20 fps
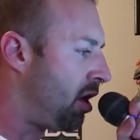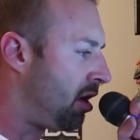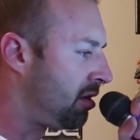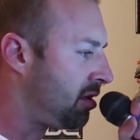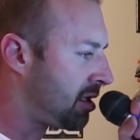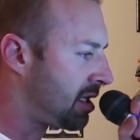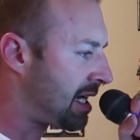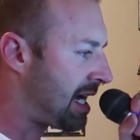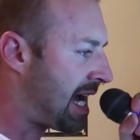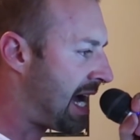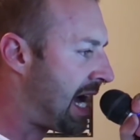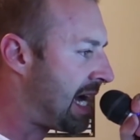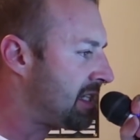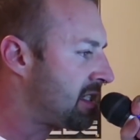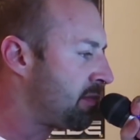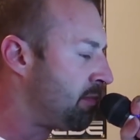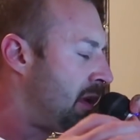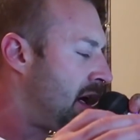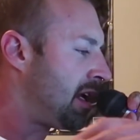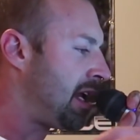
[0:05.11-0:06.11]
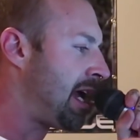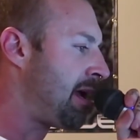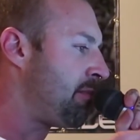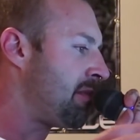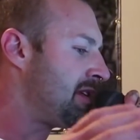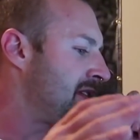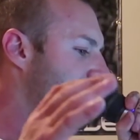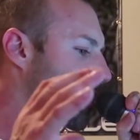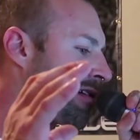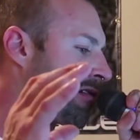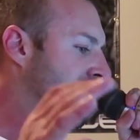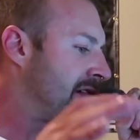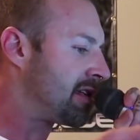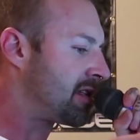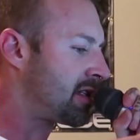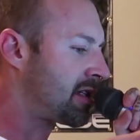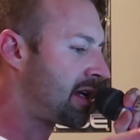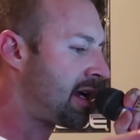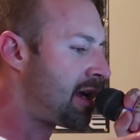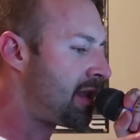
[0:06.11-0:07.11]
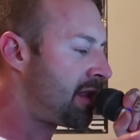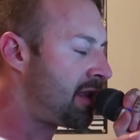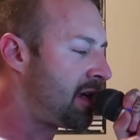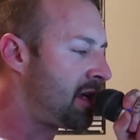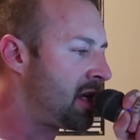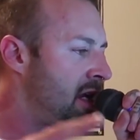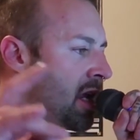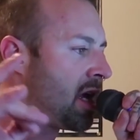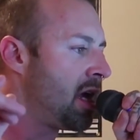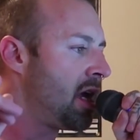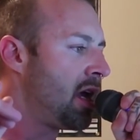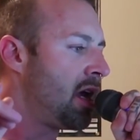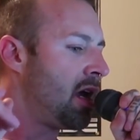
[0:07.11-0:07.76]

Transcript: Podcast. My name is Kris Gethin.